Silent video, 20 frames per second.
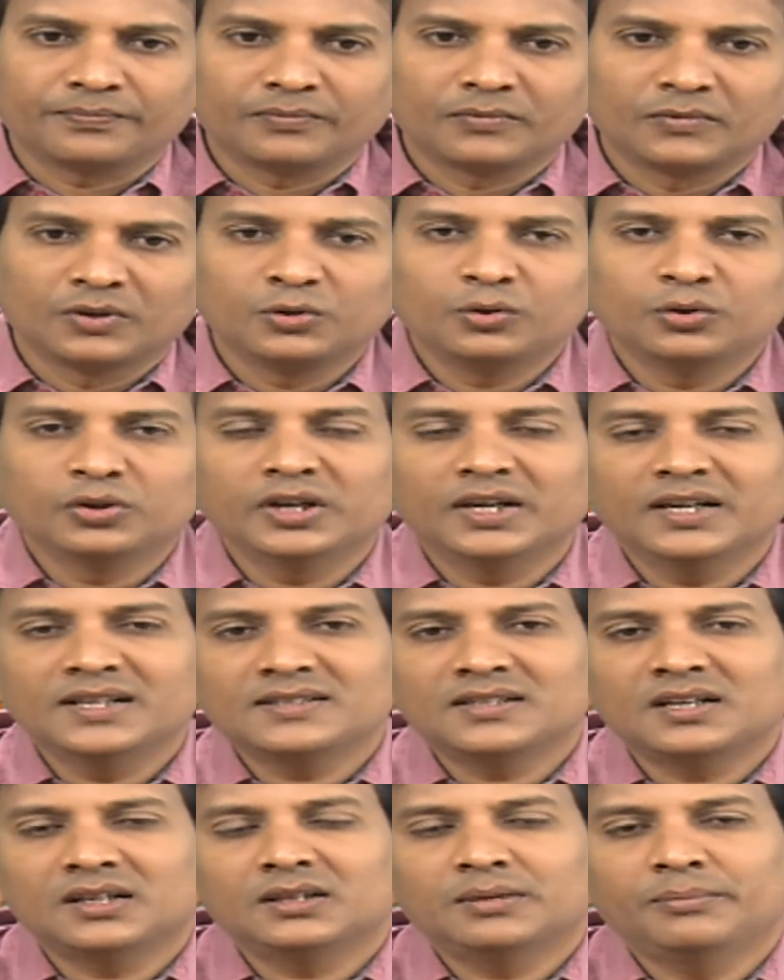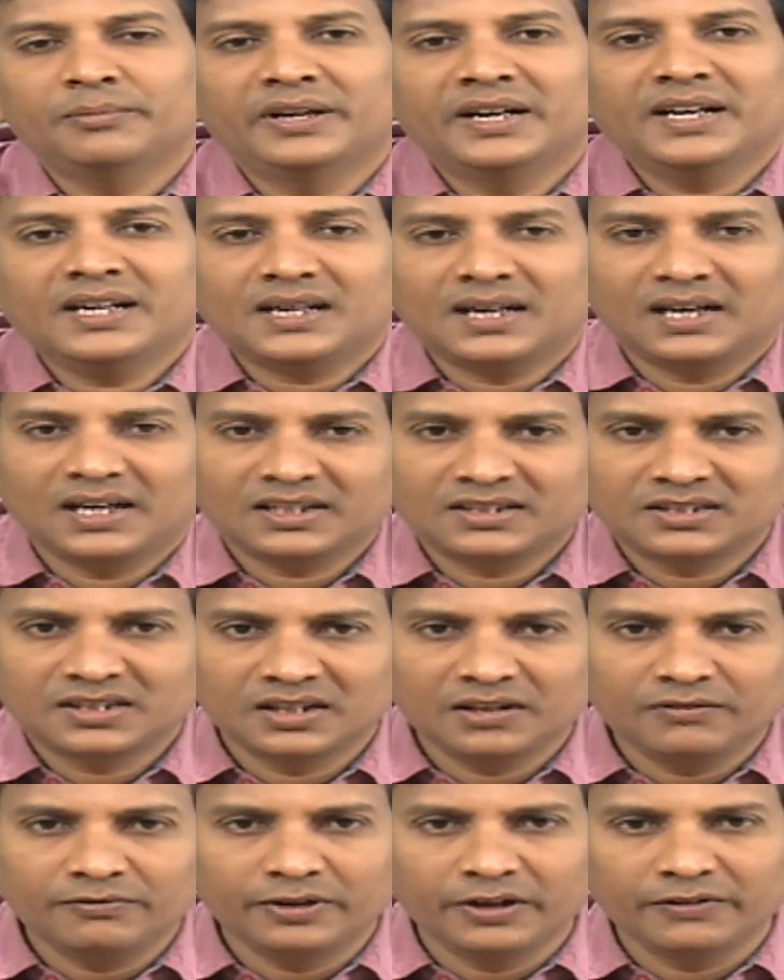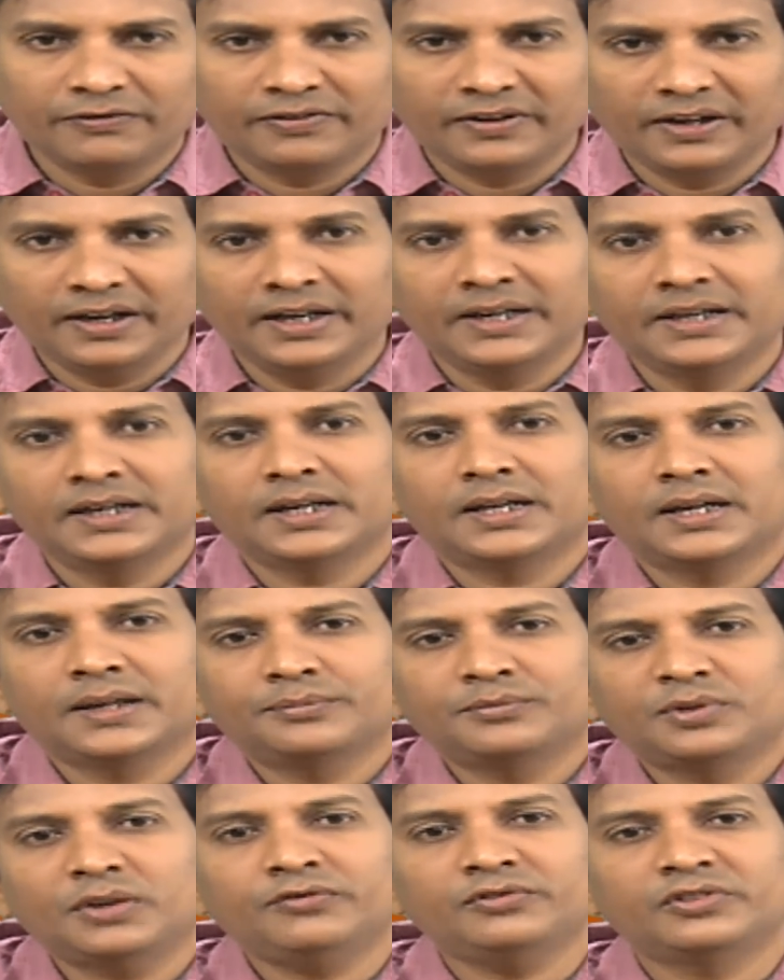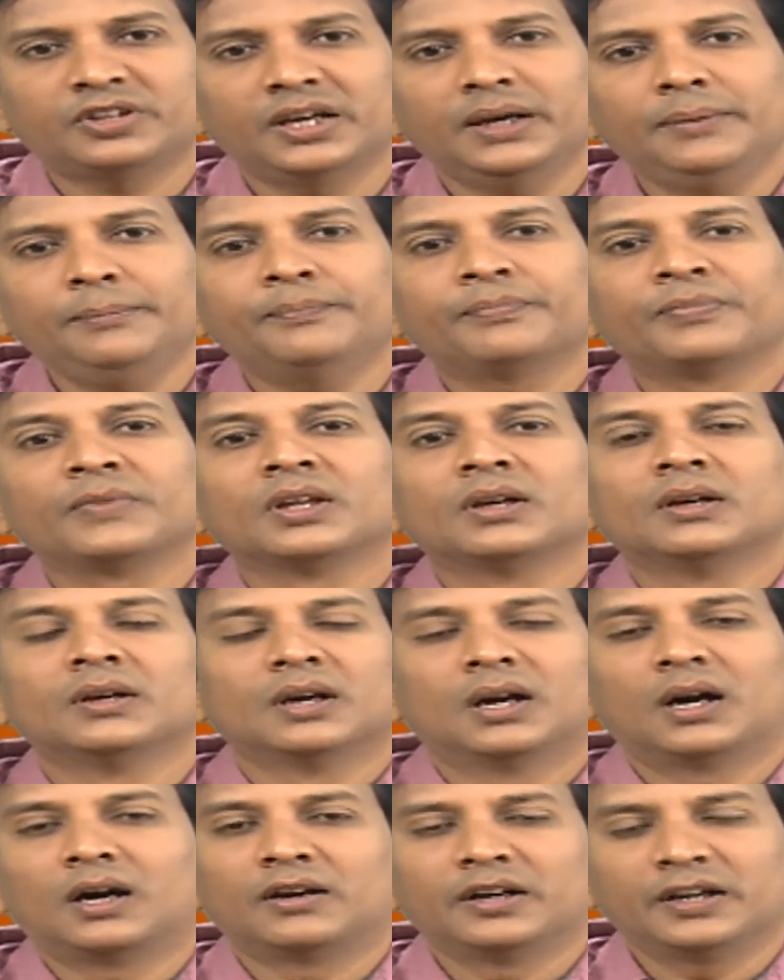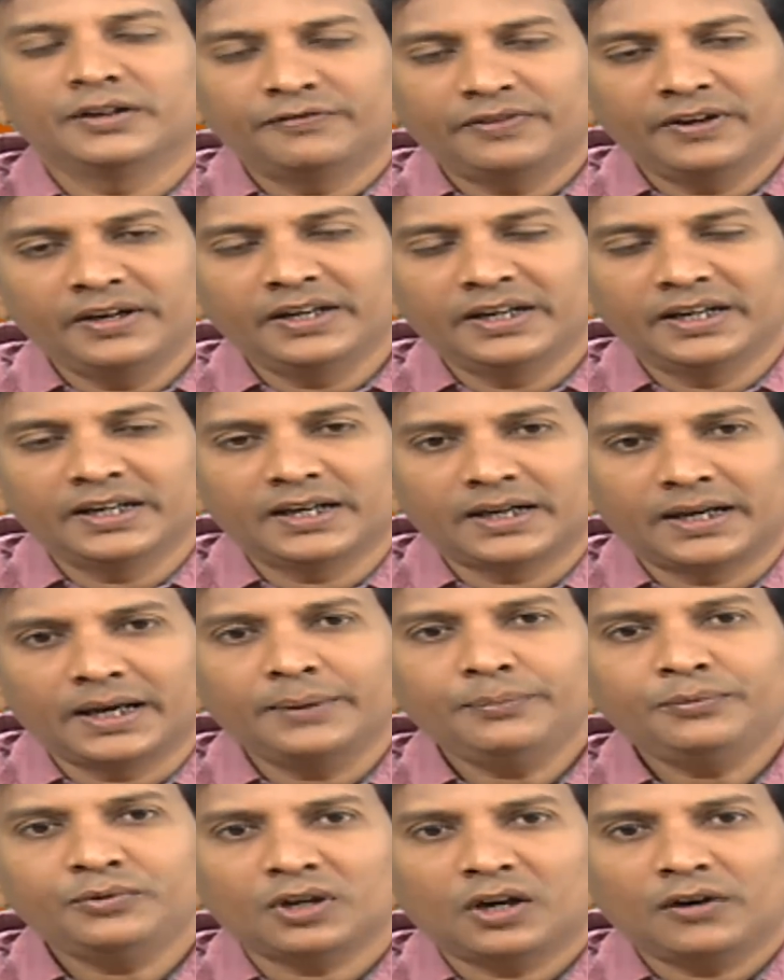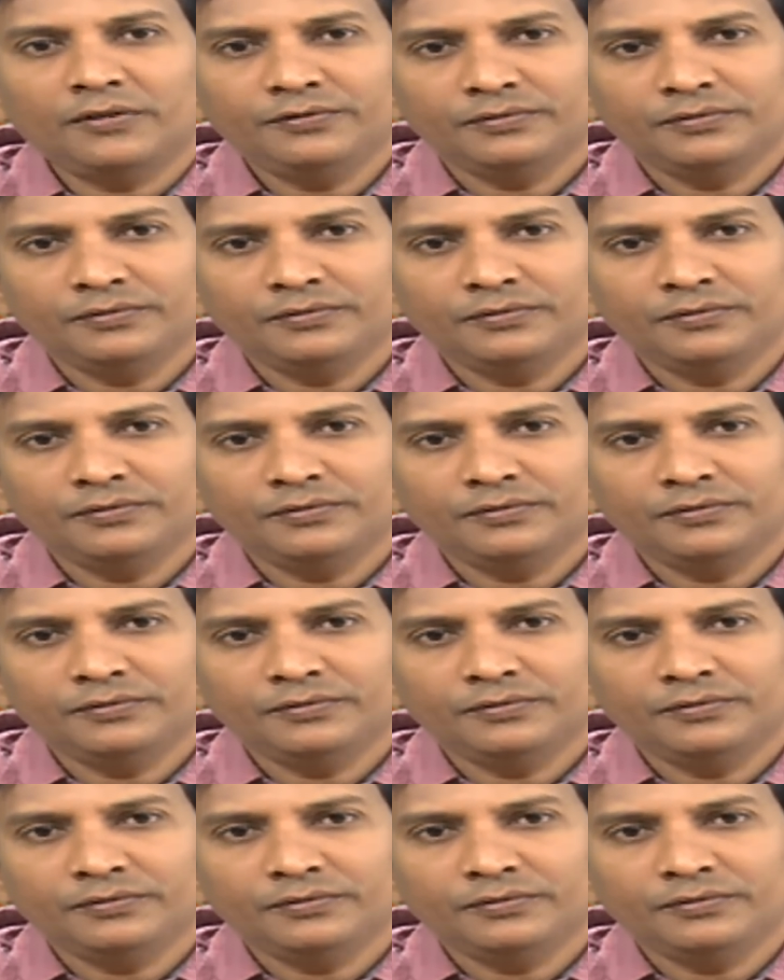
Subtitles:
Union is nothing but a collection of different data types of same different data types of